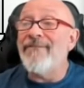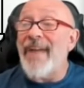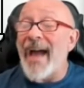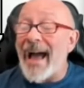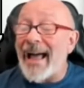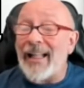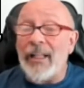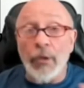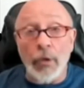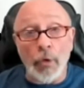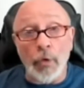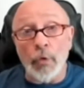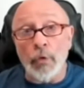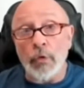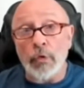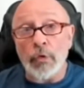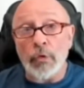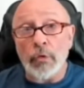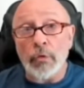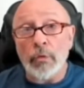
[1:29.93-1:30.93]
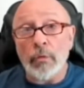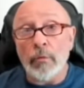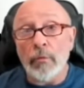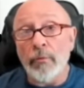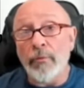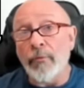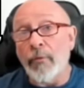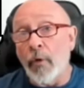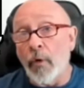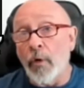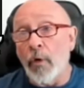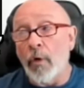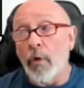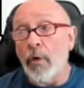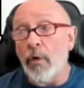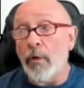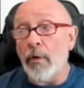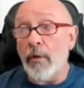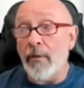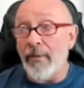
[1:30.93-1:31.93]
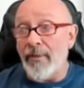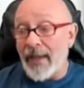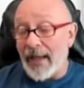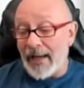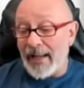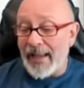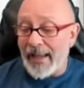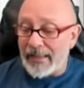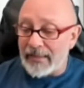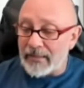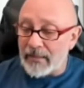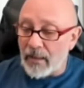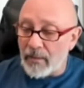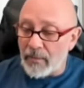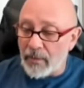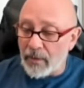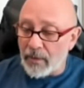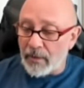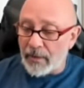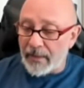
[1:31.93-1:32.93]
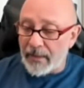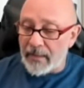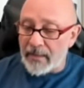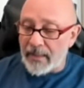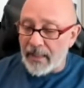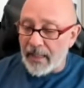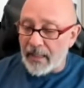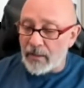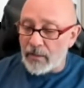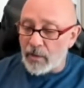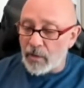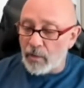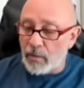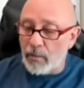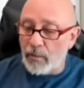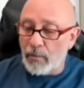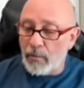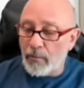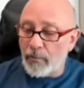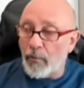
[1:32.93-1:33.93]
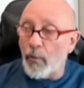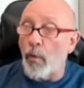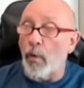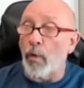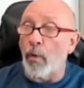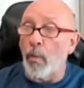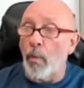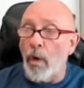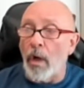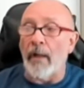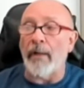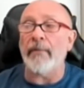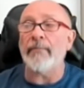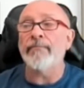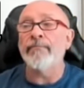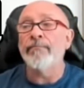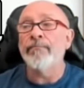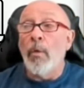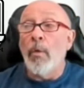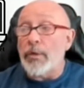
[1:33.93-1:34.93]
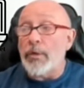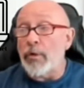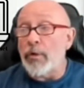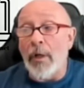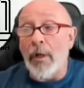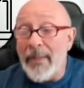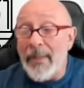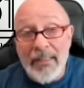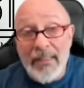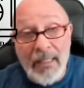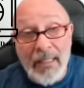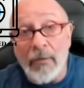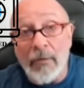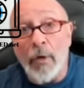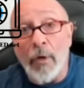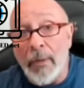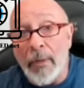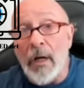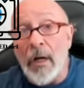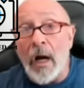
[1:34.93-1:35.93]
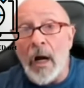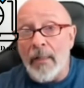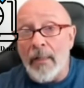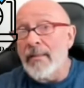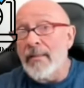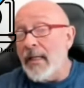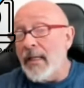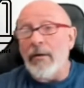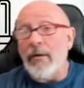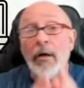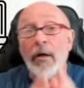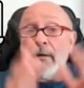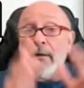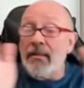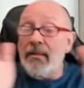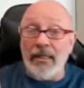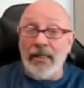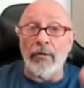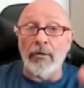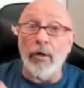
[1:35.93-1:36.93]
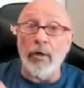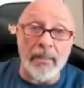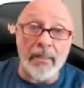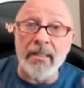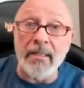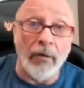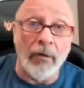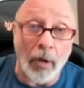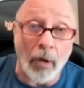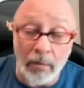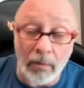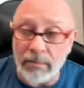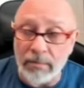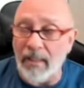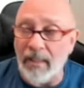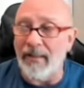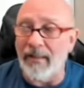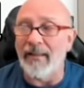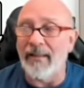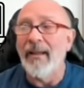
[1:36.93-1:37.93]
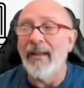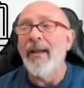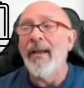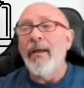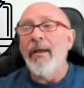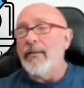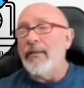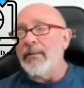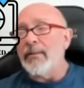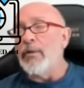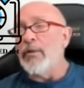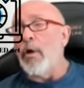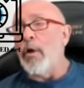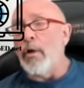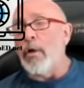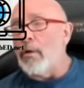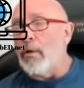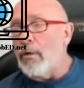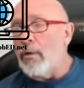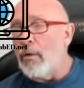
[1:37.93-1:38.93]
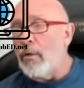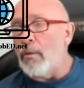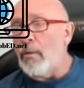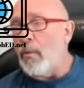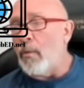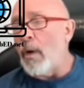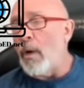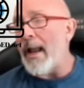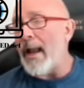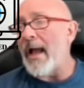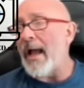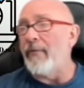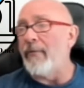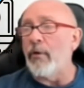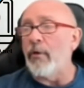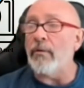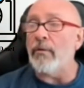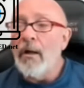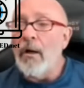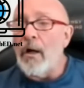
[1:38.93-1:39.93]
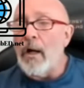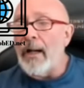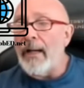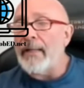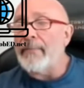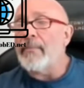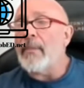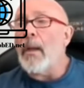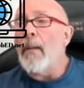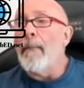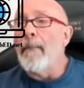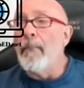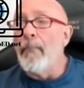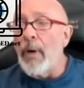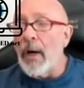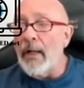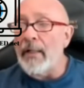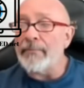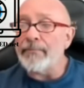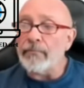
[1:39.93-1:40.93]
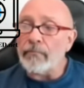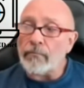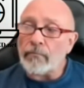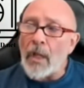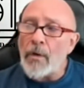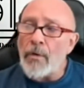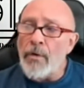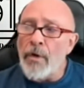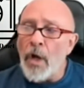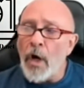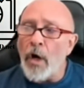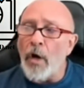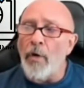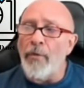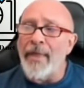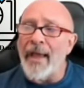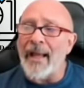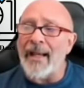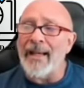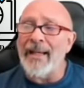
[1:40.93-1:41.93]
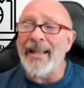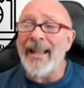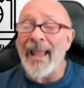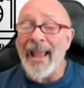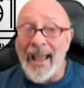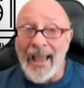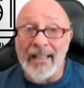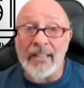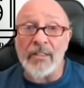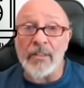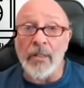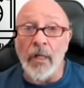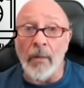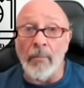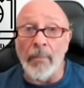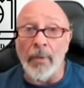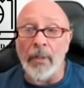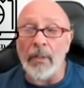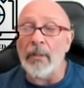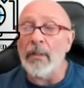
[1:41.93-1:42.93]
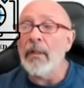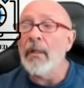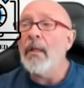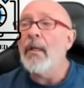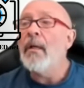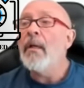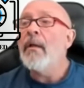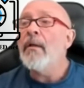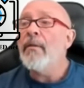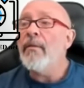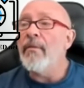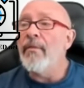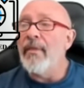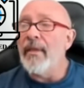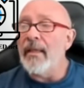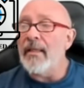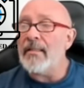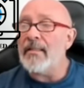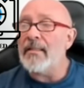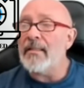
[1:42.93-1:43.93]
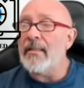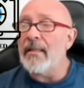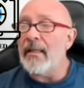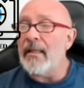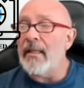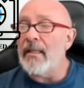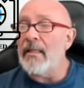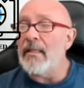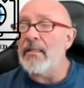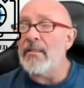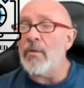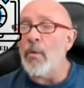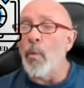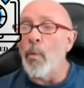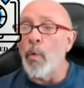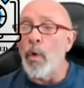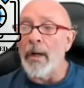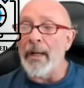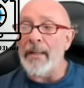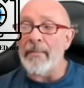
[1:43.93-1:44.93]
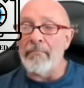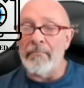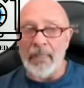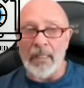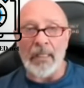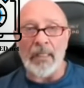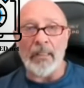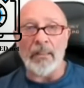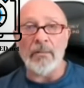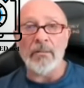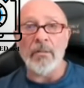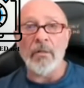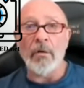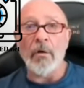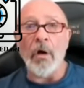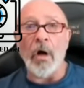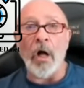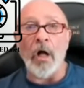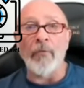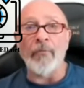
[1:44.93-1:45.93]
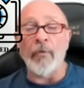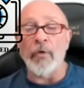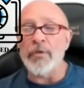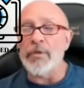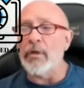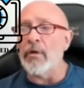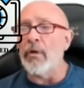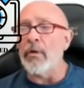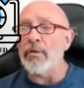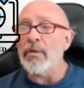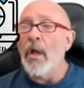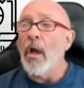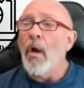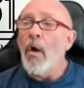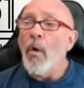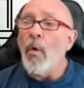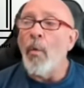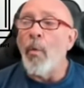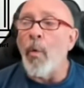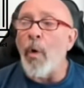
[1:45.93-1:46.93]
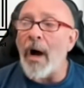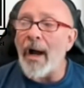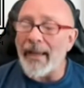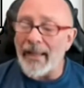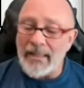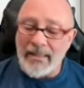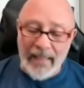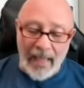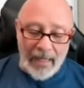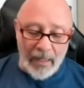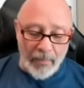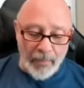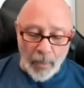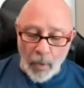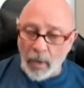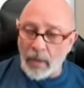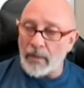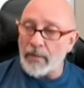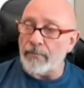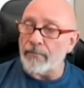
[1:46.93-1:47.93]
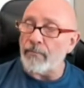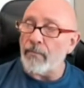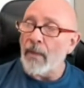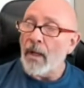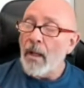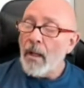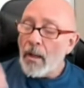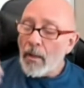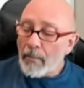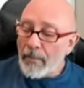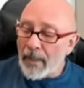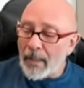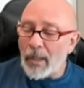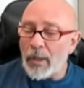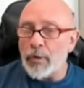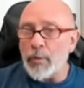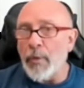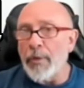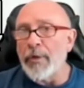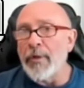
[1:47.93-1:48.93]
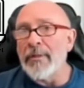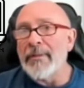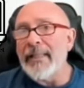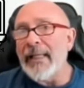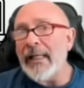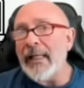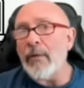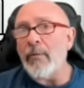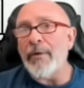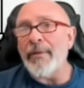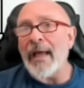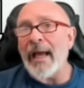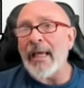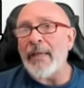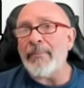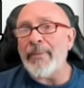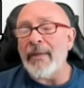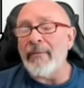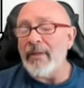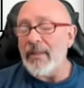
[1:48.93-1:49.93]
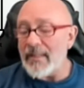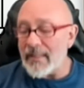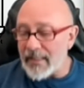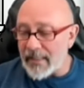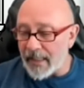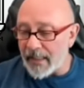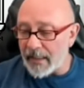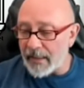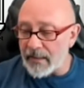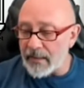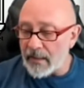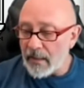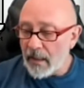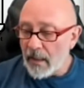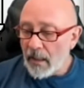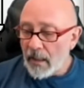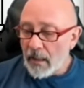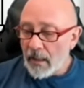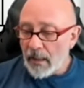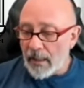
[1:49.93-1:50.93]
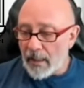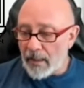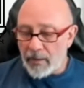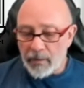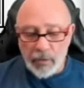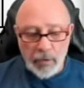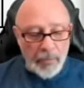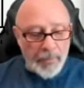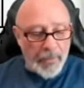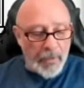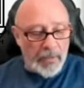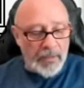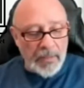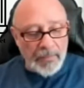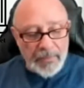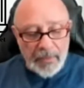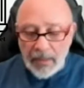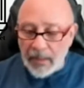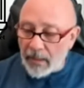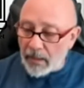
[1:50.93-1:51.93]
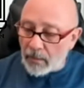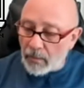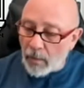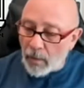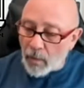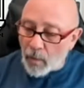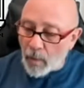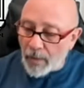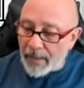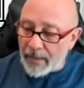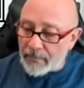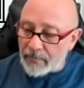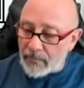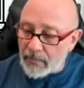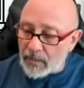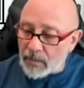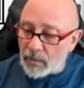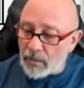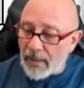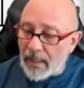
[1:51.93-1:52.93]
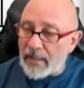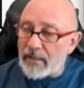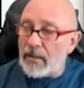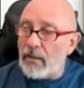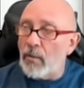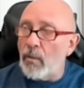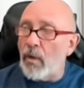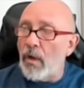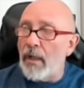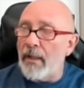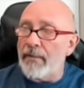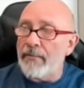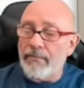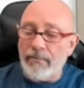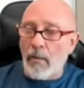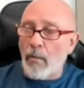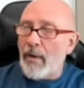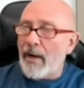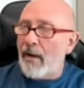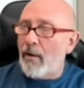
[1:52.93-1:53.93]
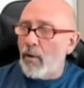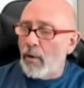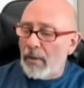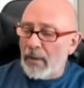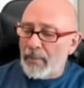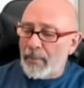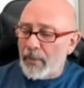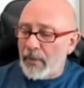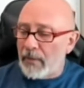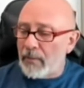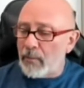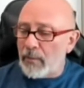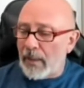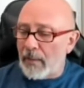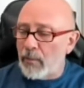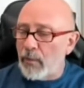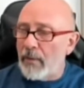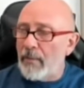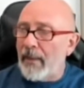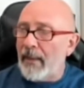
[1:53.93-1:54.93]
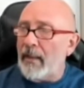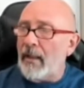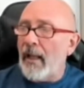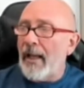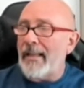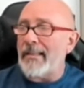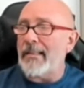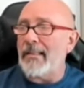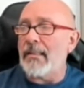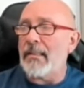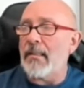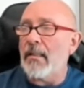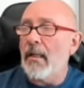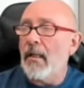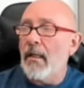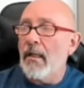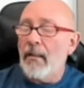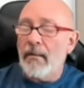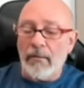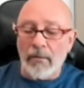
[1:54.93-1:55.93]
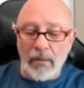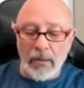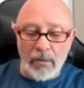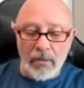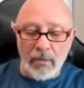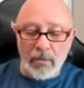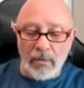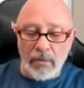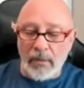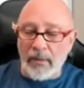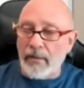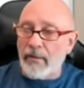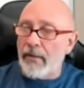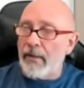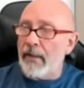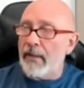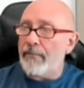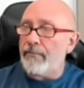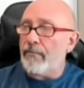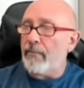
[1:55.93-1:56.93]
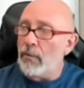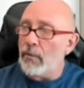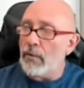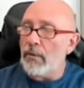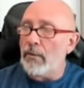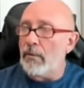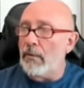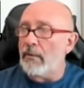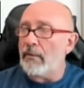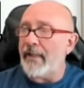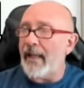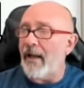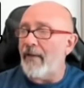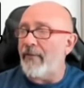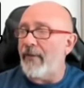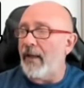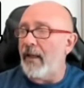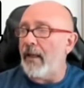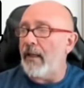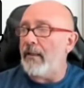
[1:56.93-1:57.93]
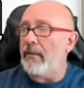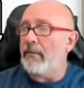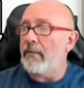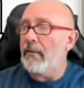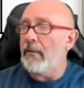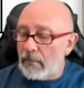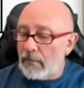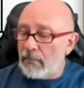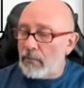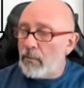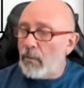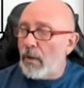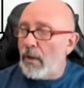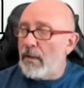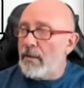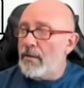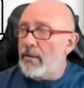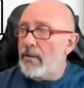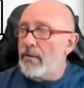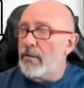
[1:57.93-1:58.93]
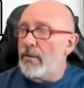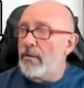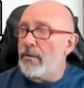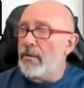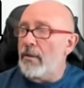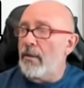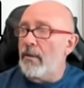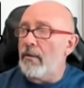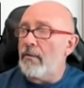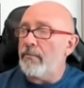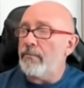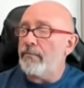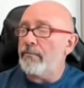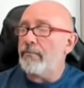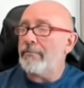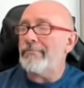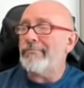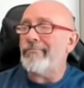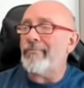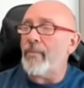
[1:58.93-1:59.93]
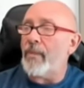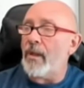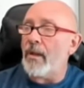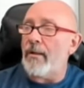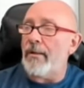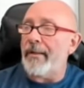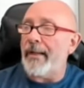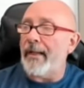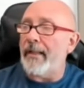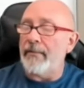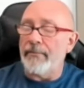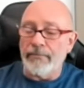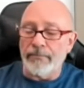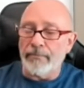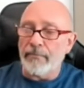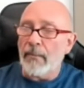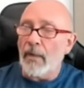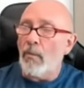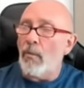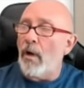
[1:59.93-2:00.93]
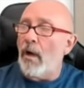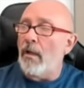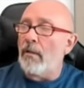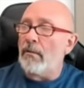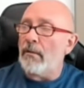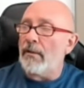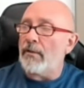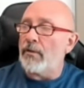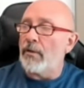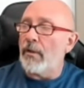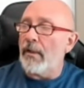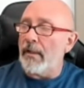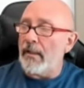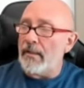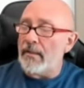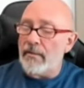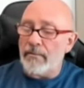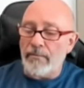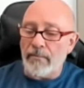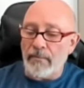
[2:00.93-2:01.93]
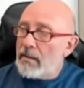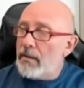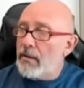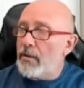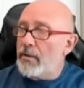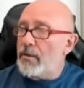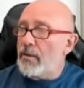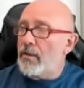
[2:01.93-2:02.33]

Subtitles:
values for that hex number is 8241, which is going to be 0 regardless. 0 is 0 is 0. There's no what have you, all right? But know that in hex number, this is what it means, all 40. Why is that important? Because when you're dealing with IPv6, and I'm just going to put something here real quick, 2001, what I normally put when I'm doing my classes, 3200, cafe, 1000, okay? Well, let's do this,